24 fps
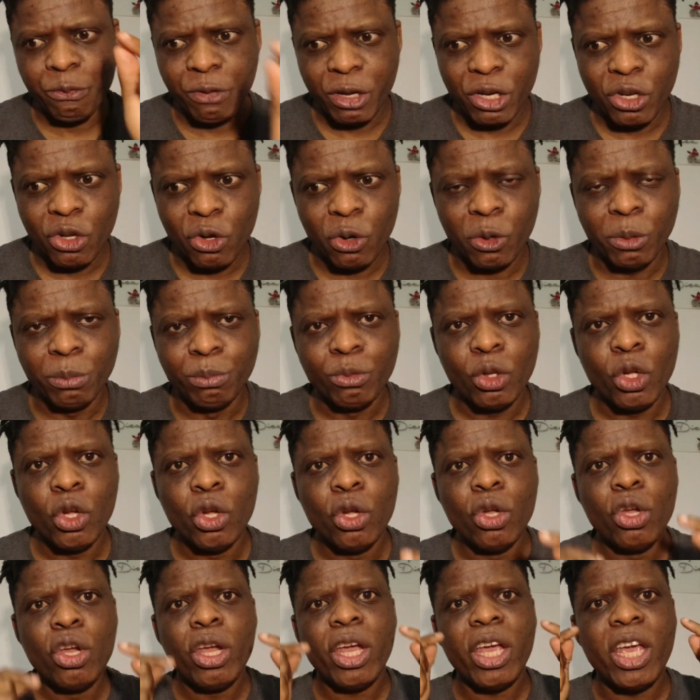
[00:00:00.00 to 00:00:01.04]
video.
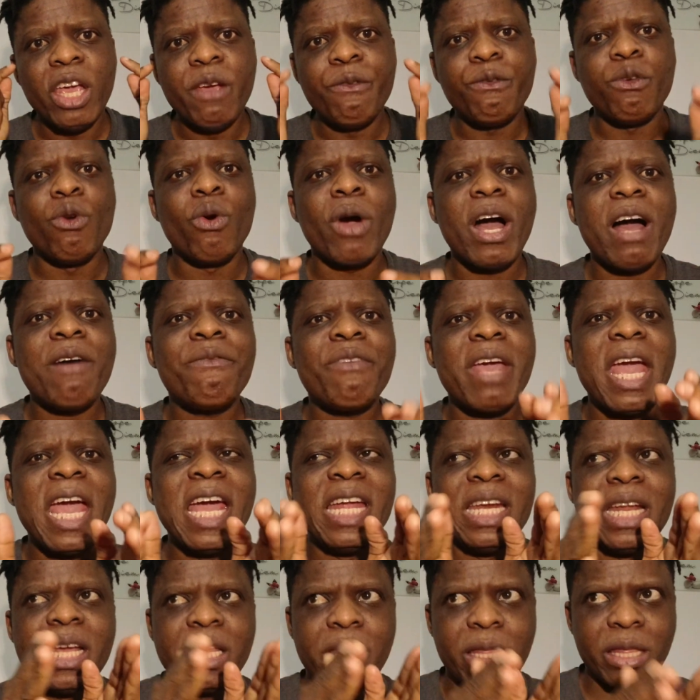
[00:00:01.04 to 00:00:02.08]
If you have
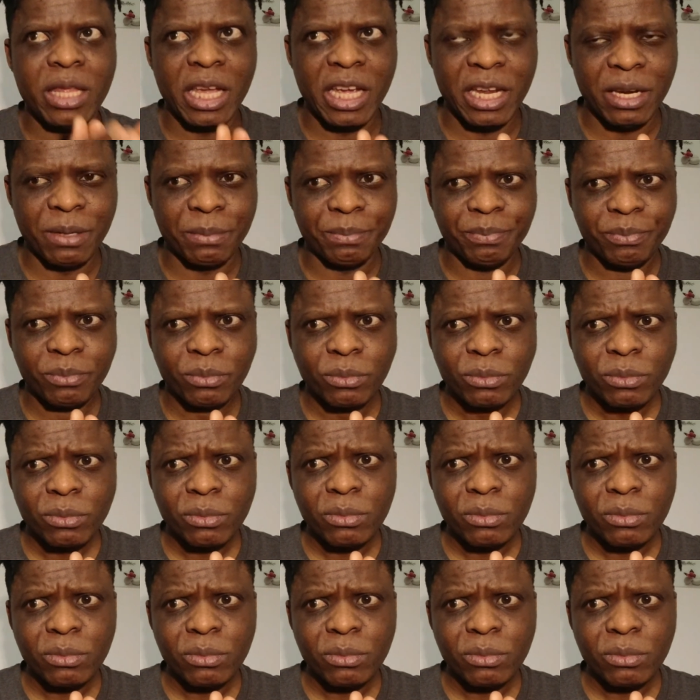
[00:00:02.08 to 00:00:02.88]
anything